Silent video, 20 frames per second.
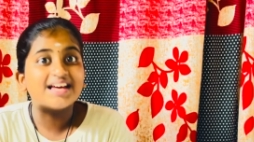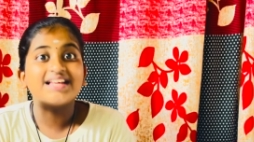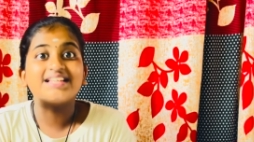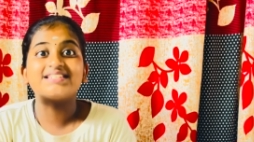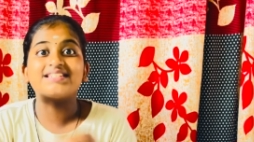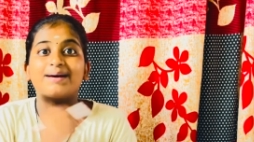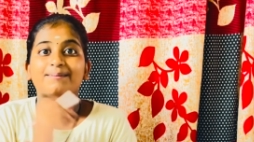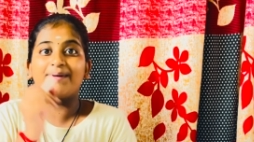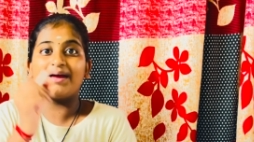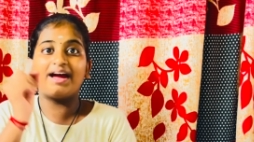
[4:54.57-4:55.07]

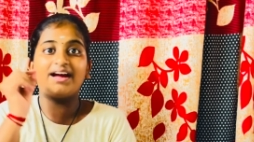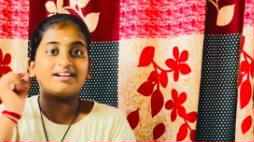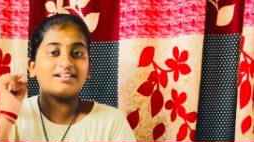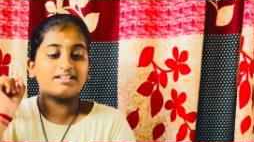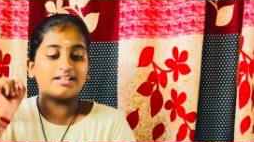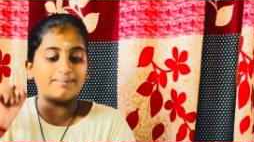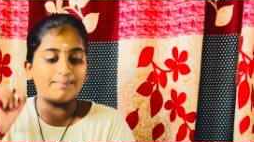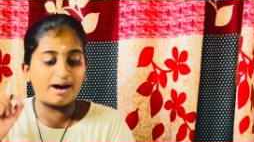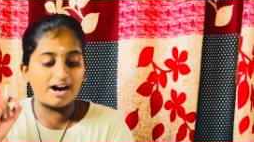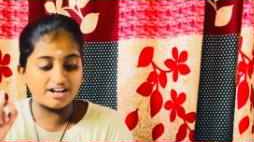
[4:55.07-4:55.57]

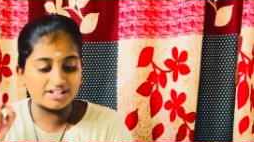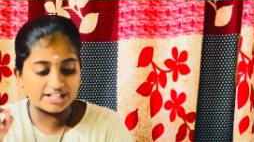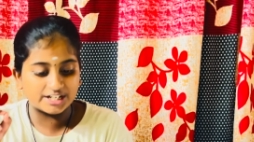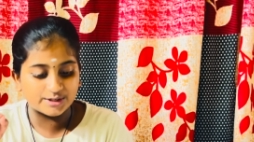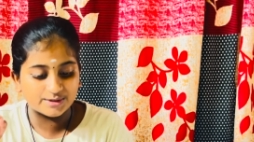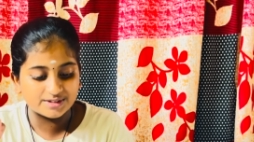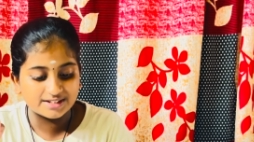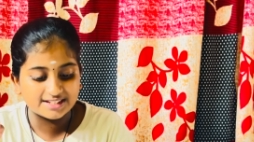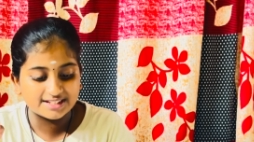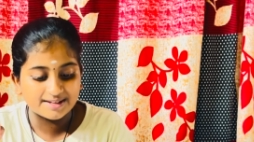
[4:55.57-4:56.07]

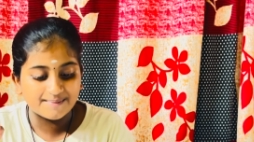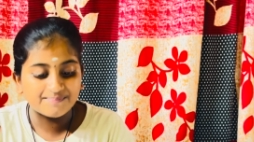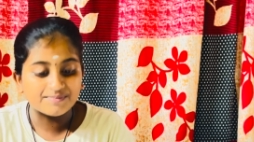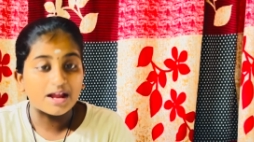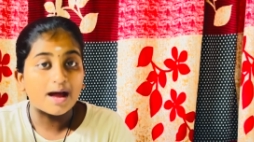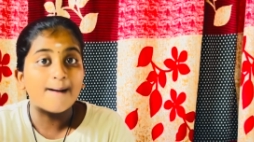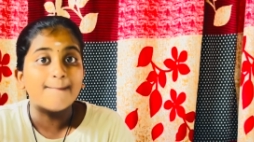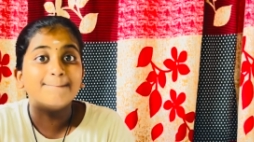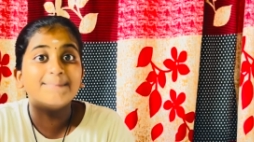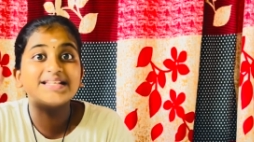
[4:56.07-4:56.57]
Tomatoes.
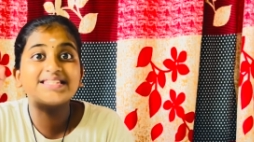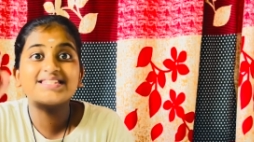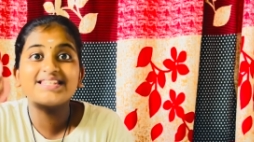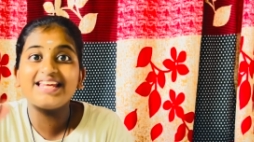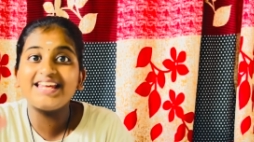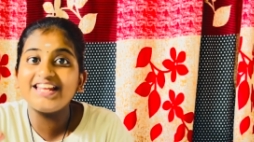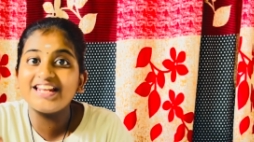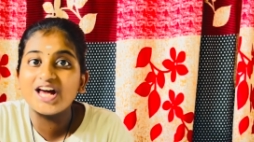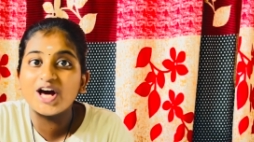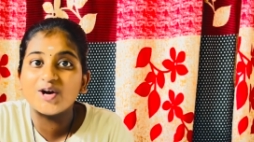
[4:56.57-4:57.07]

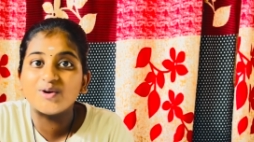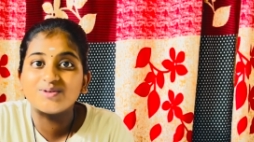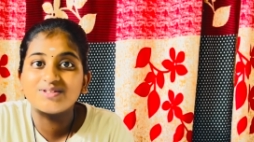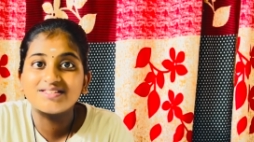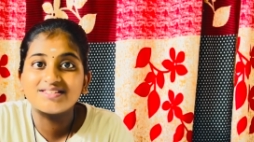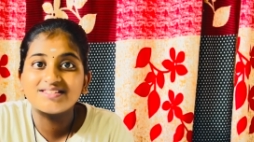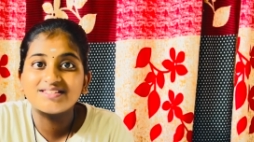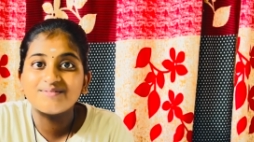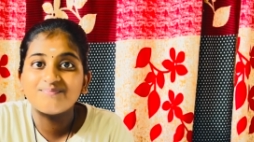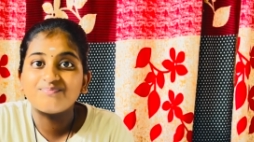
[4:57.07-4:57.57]
Mosquitoes.
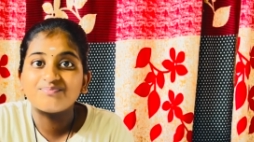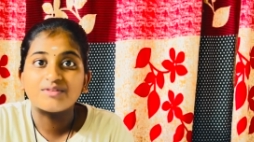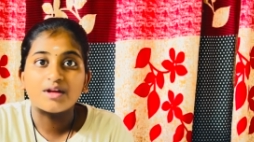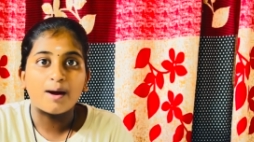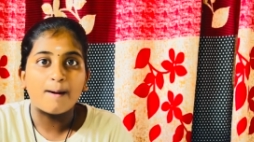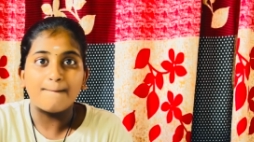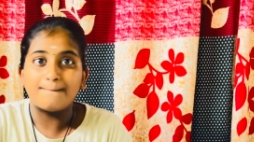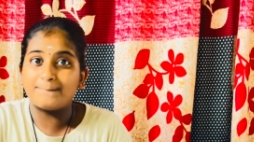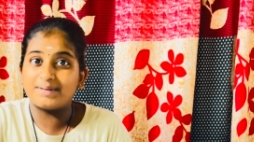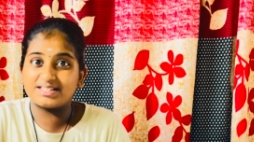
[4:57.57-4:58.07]

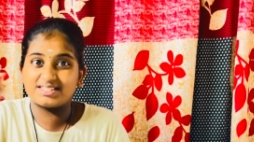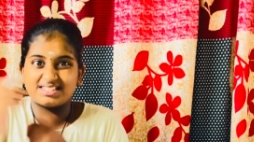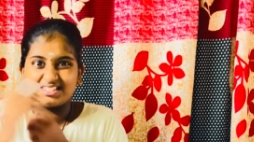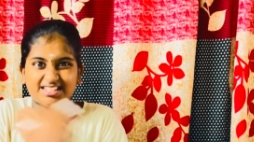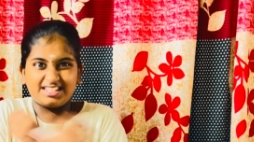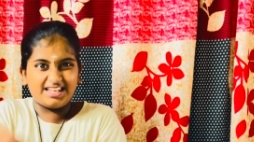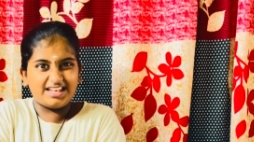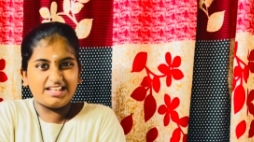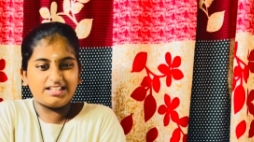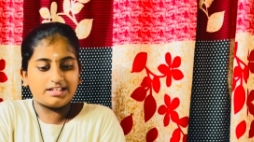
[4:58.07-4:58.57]

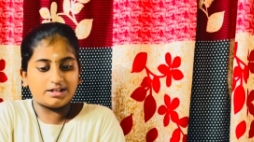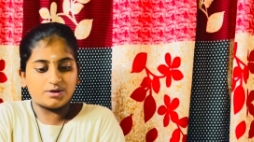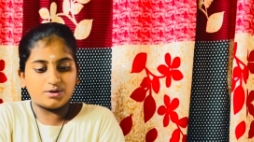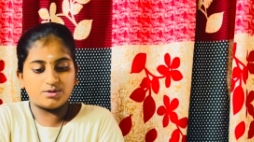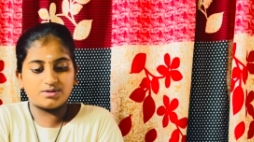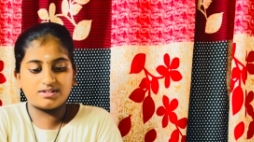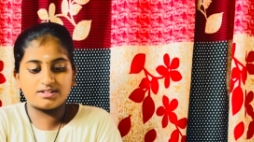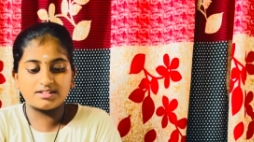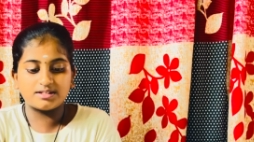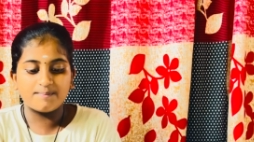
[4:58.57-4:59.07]

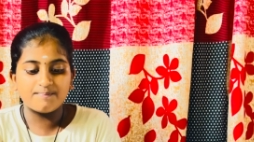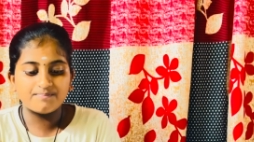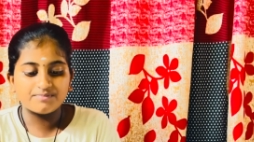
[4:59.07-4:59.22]
Mosquitoes.